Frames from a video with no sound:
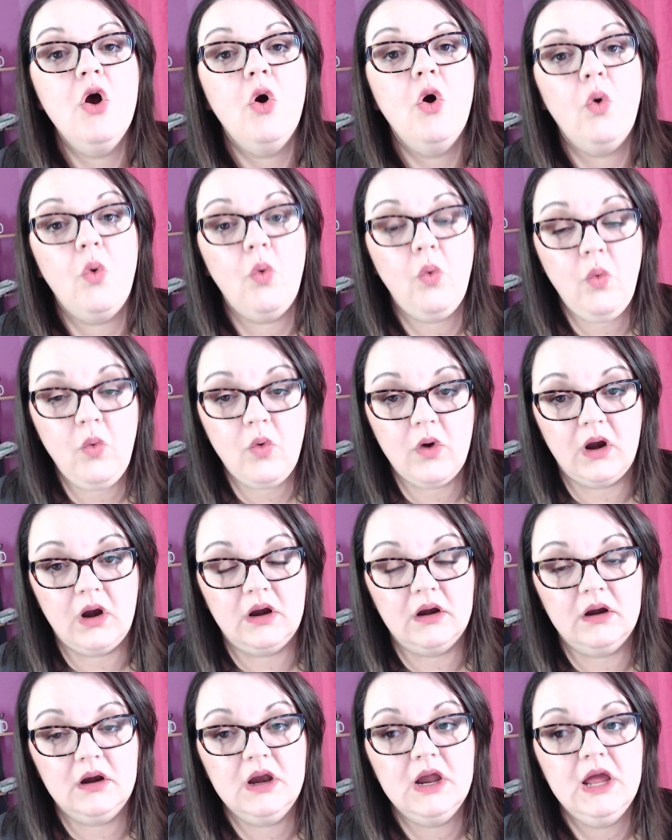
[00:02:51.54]

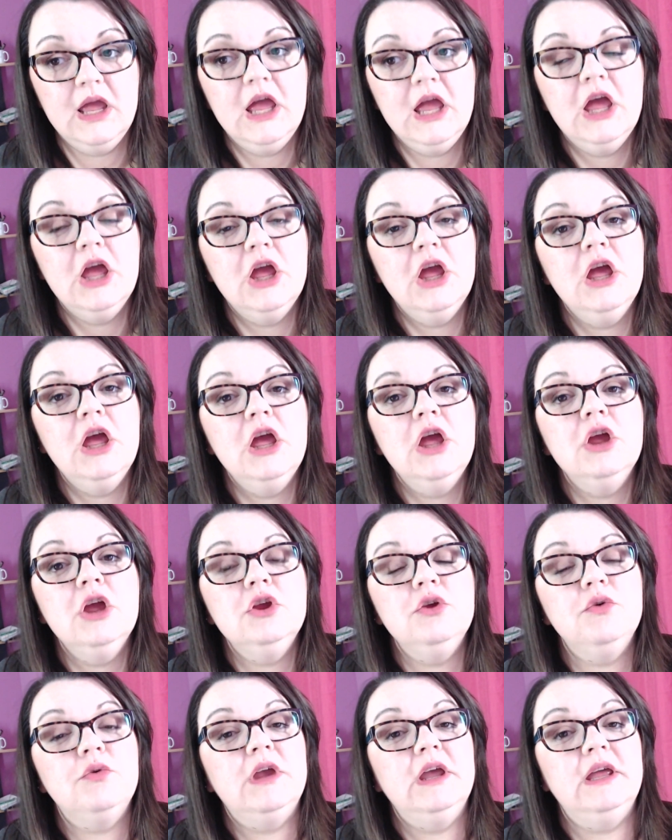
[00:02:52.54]
Or
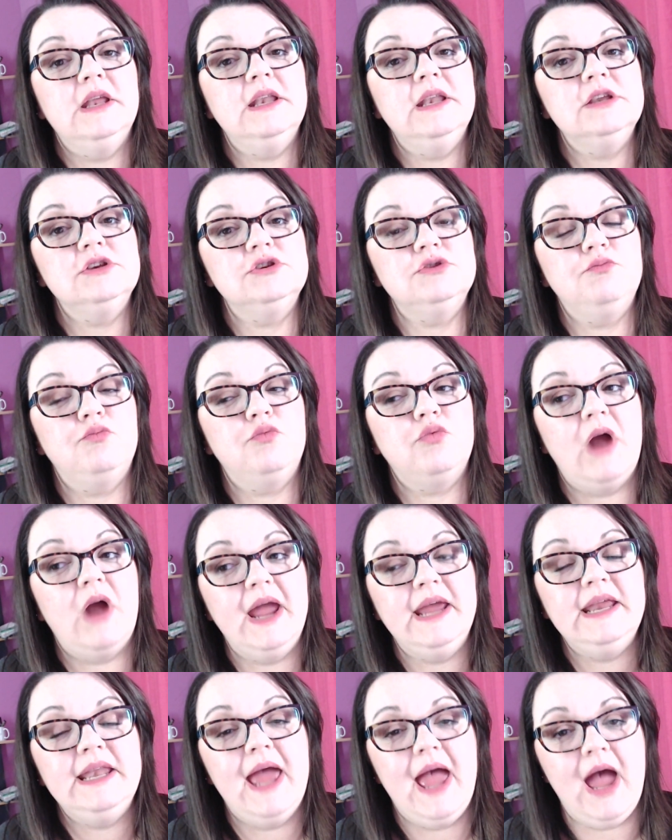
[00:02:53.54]
you can
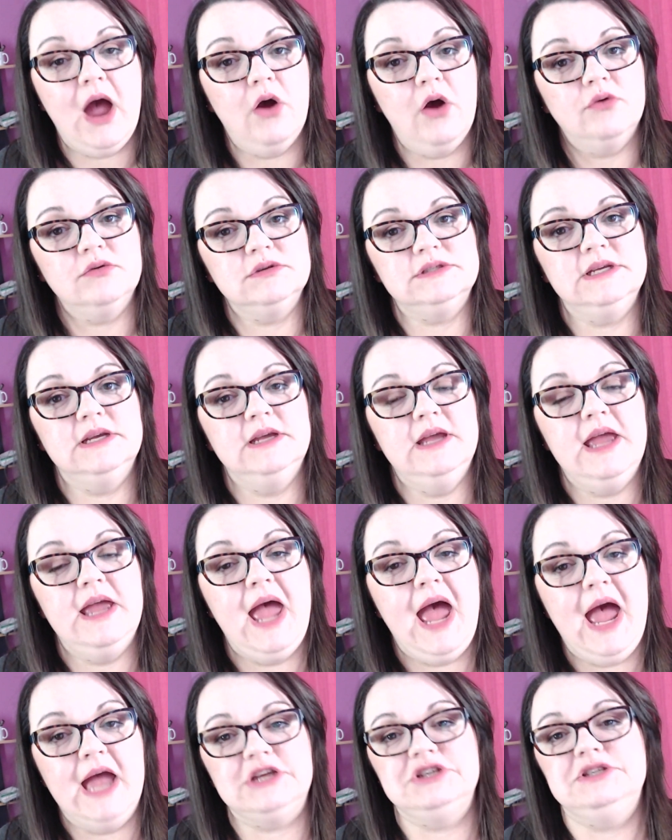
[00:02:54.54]
write out
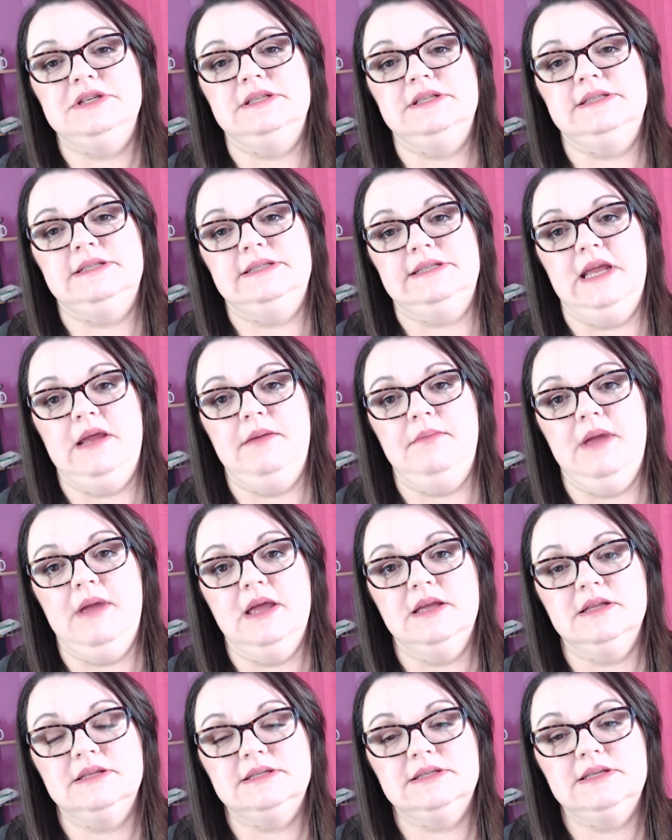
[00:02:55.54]
action
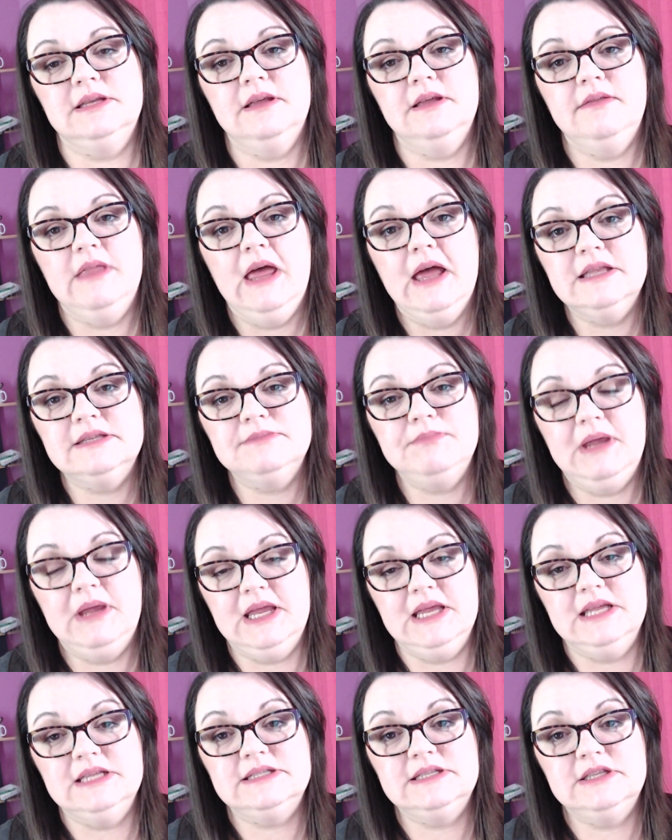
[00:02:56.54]
statements. That
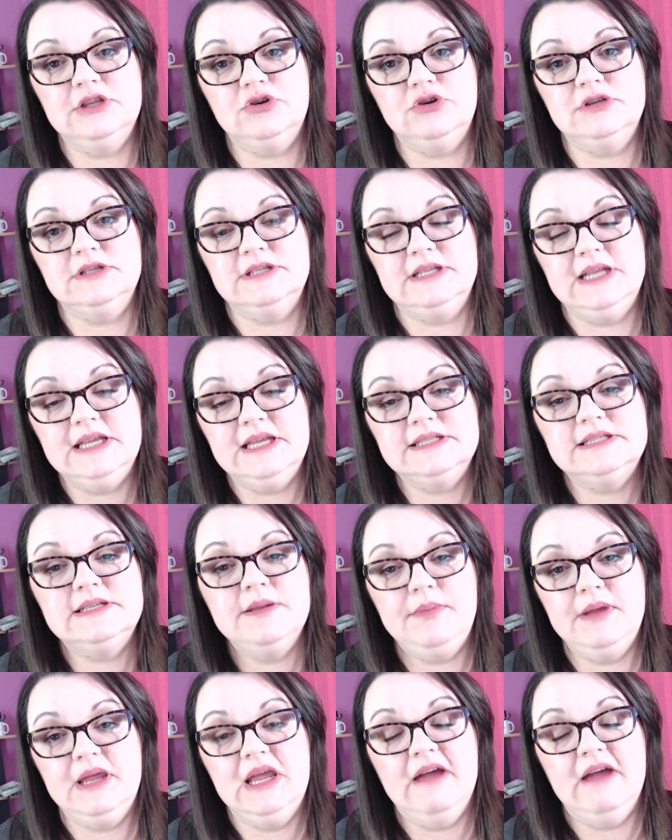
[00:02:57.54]
means there needs to
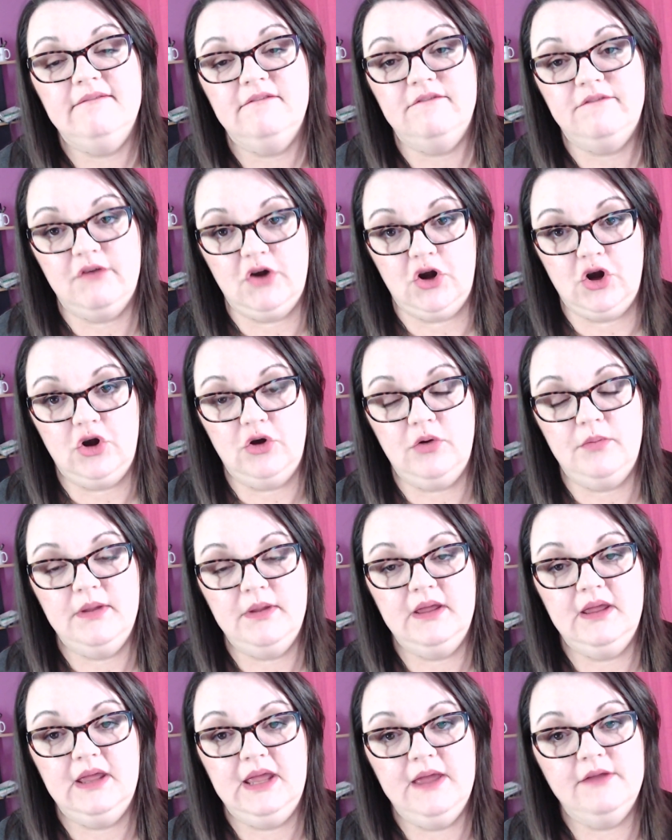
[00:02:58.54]
be a verb
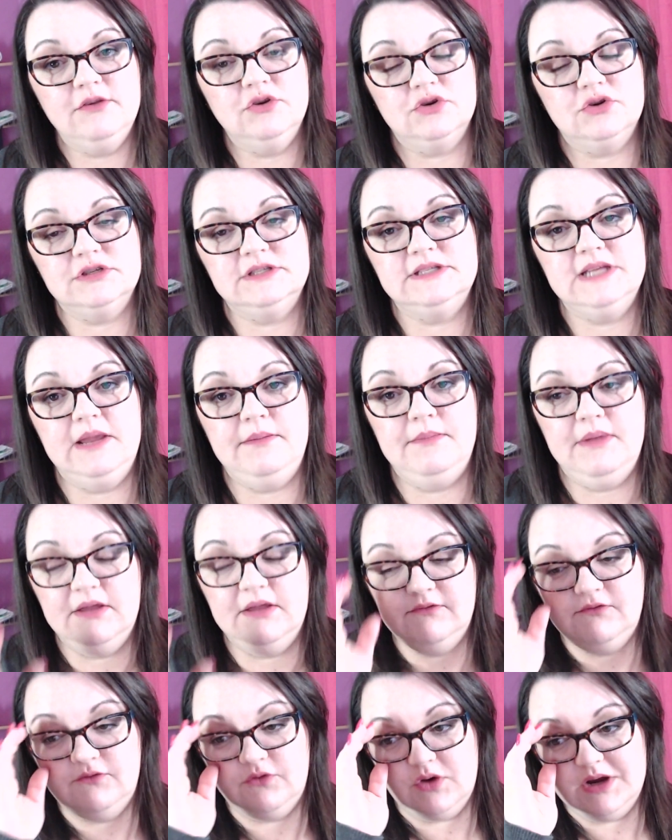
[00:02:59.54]
in your statement
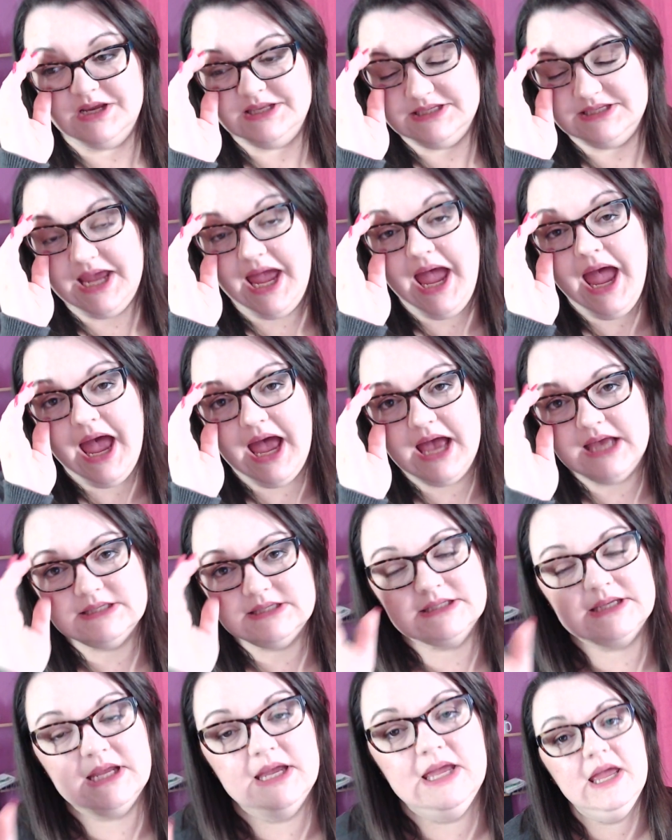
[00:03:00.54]
for a
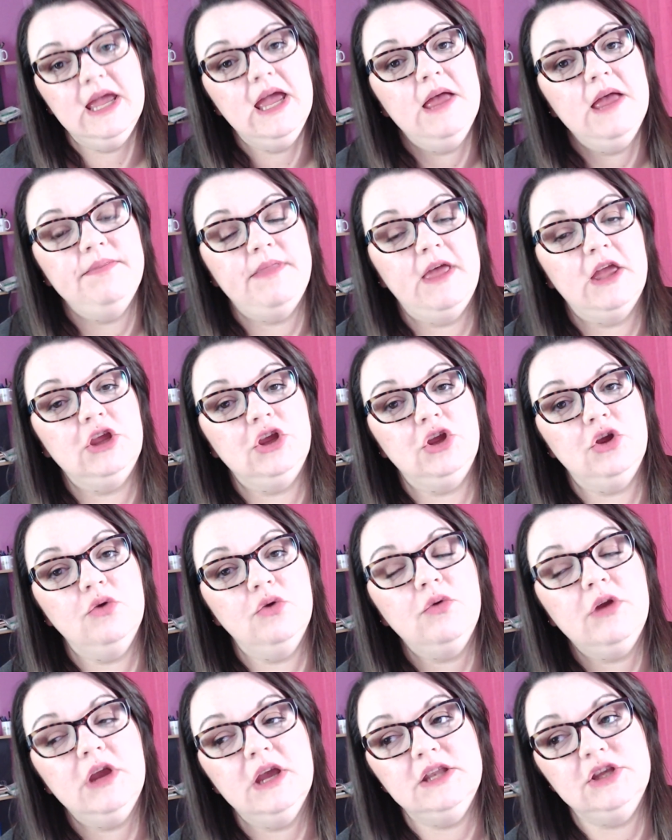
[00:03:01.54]
task that
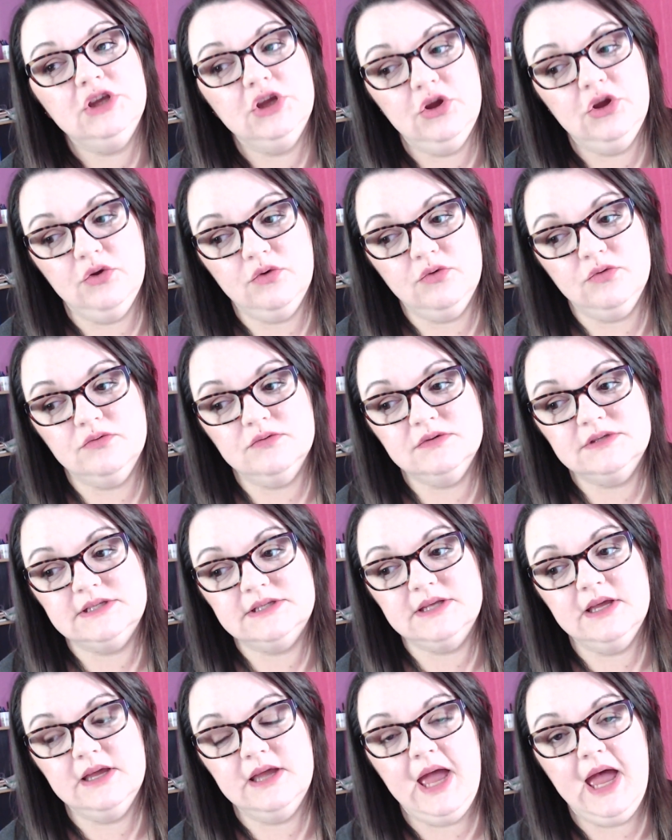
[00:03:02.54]
you can
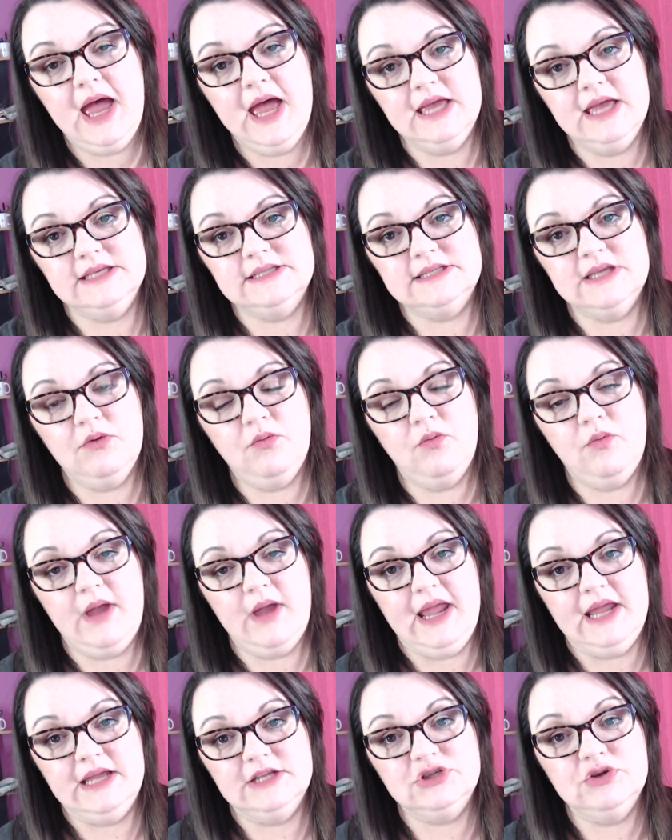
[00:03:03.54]
use as a
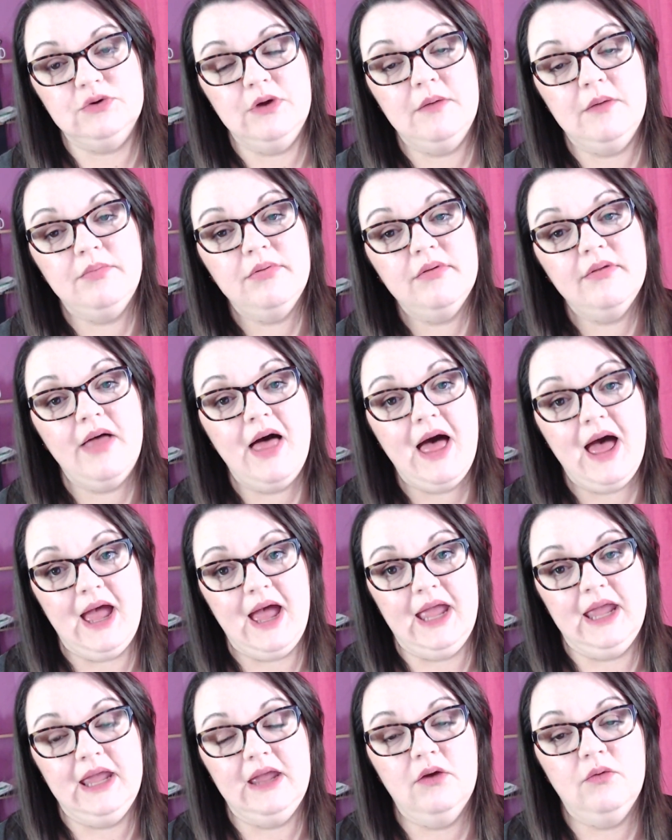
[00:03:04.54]
way to
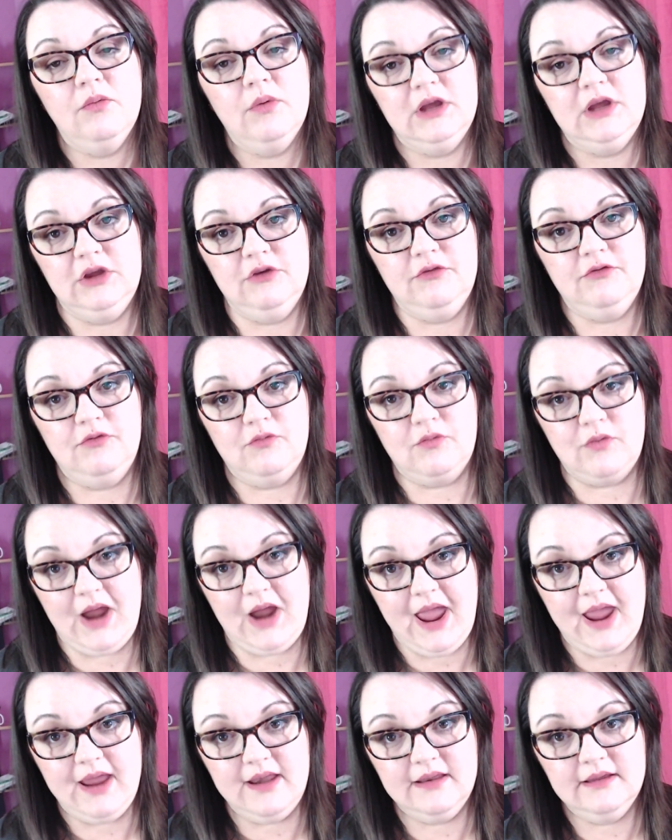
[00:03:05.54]
apply what you've
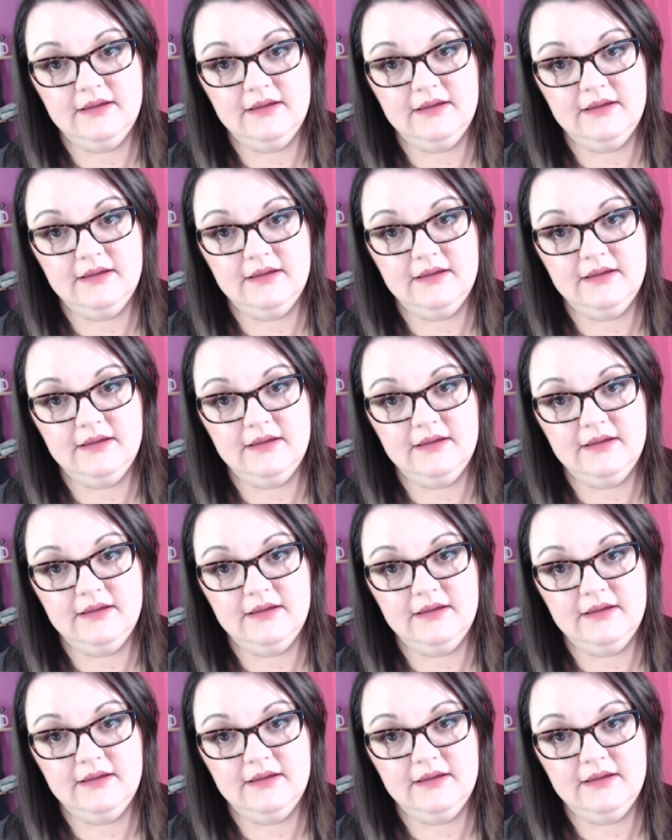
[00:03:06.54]
read.